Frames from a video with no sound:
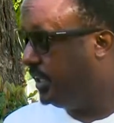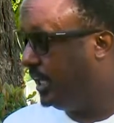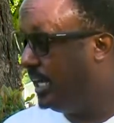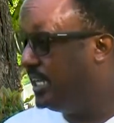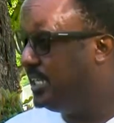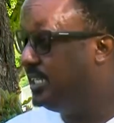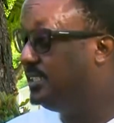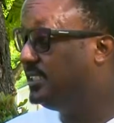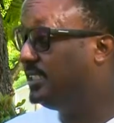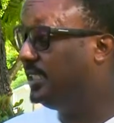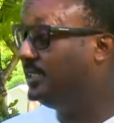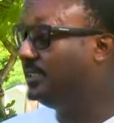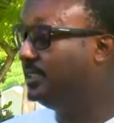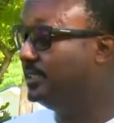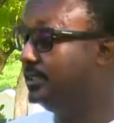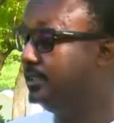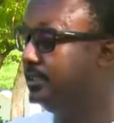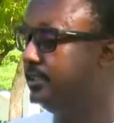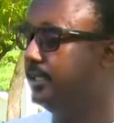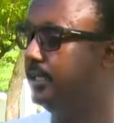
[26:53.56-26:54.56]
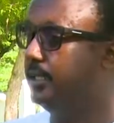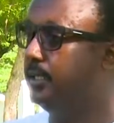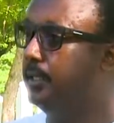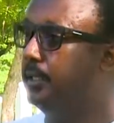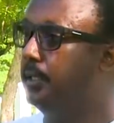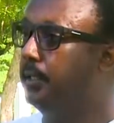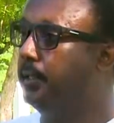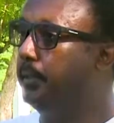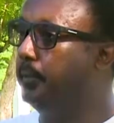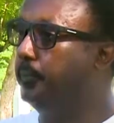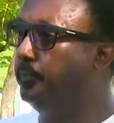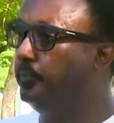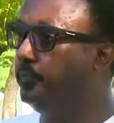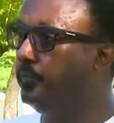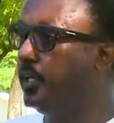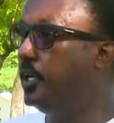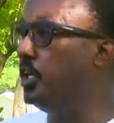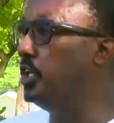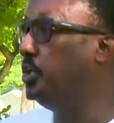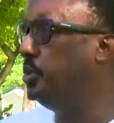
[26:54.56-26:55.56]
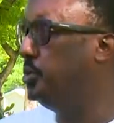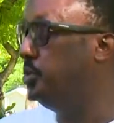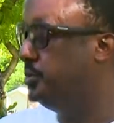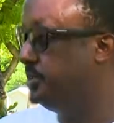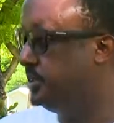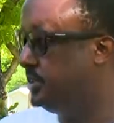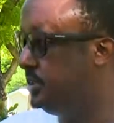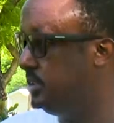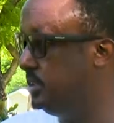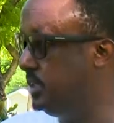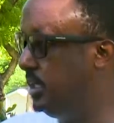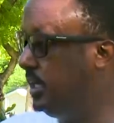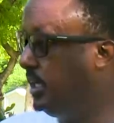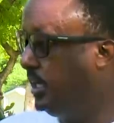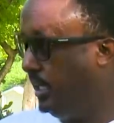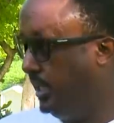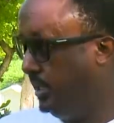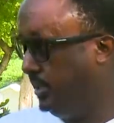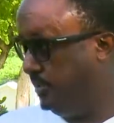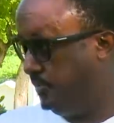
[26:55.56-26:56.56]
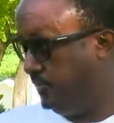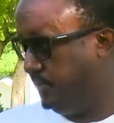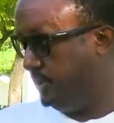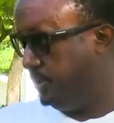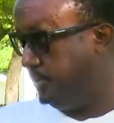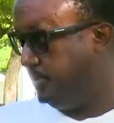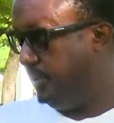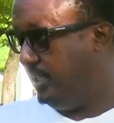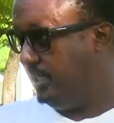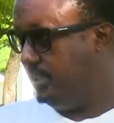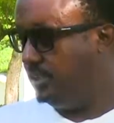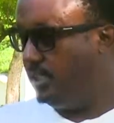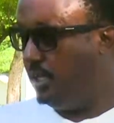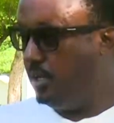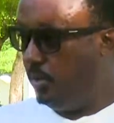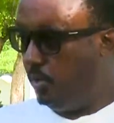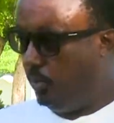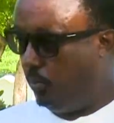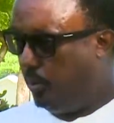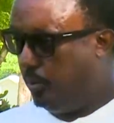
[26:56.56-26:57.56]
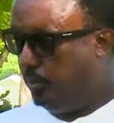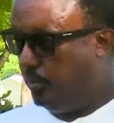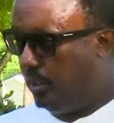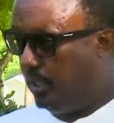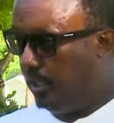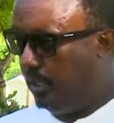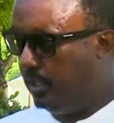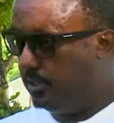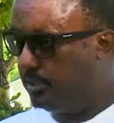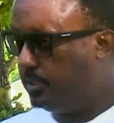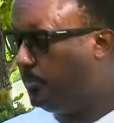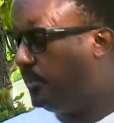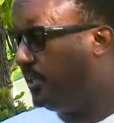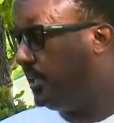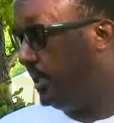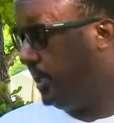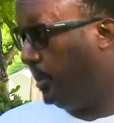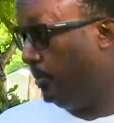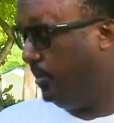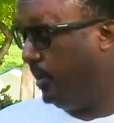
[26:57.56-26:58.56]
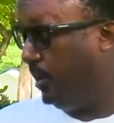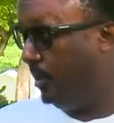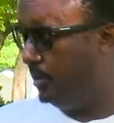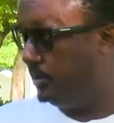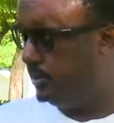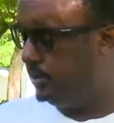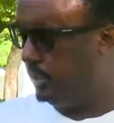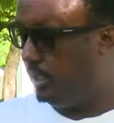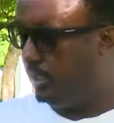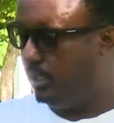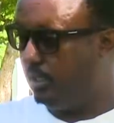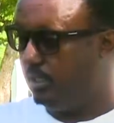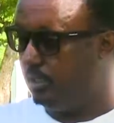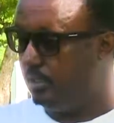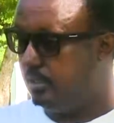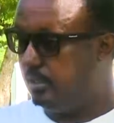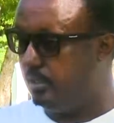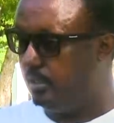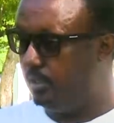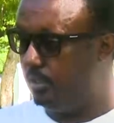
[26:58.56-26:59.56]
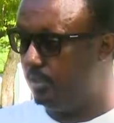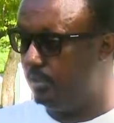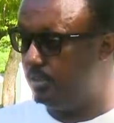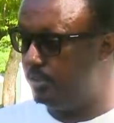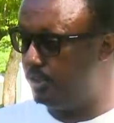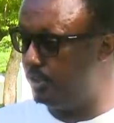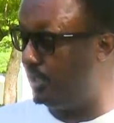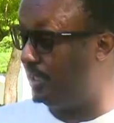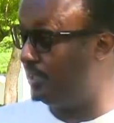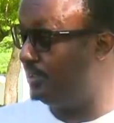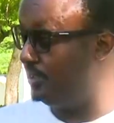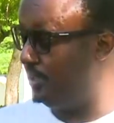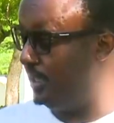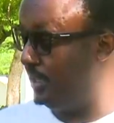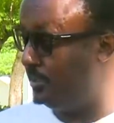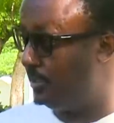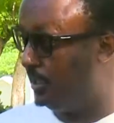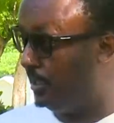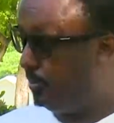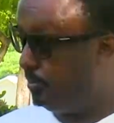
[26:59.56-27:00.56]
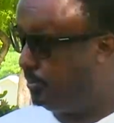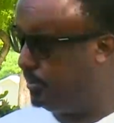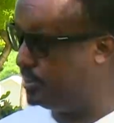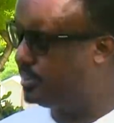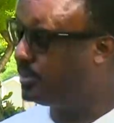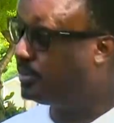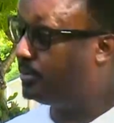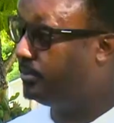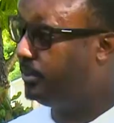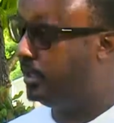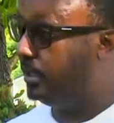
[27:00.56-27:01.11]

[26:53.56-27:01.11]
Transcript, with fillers: unintended uh, uh, use in the first place. When we are speaking about the, the, drugs that are pres